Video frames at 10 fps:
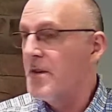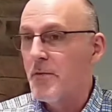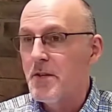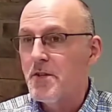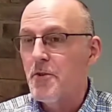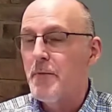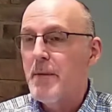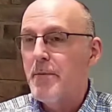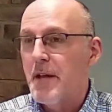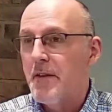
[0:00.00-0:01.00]
only two
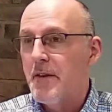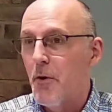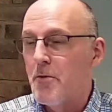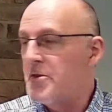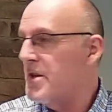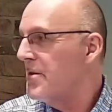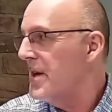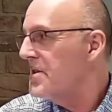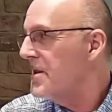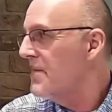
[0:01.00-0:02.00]
people out of the older
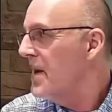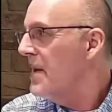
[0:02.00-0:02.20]
generation